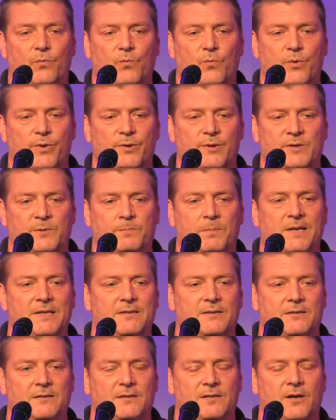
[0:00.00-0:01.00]
with his
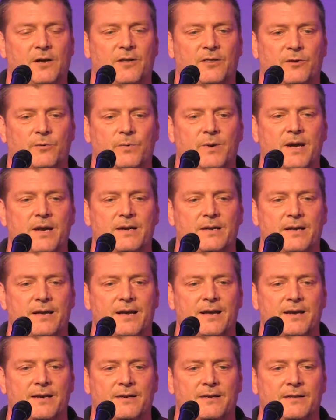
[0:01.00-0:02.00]
pencil on the
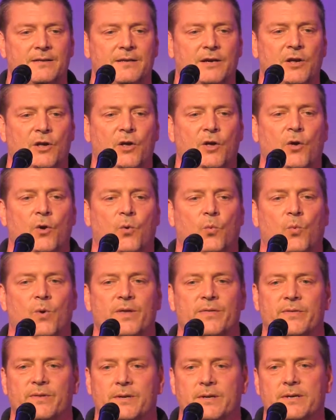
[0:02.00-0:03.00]
radiac
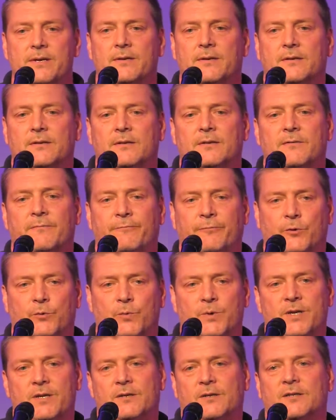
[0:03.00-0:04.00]
when the needle, for
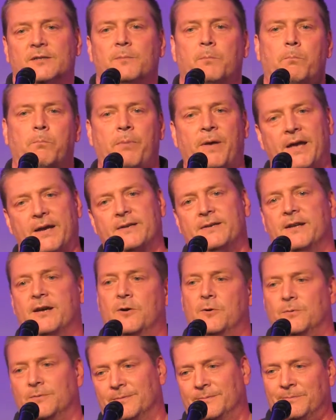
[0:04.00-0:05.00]
real, pegged
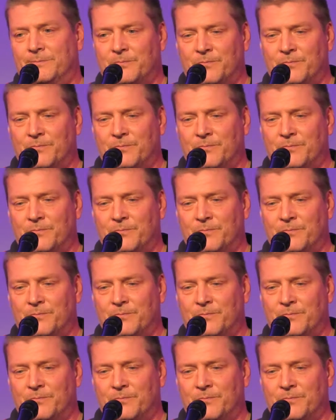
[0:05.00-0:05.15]
out.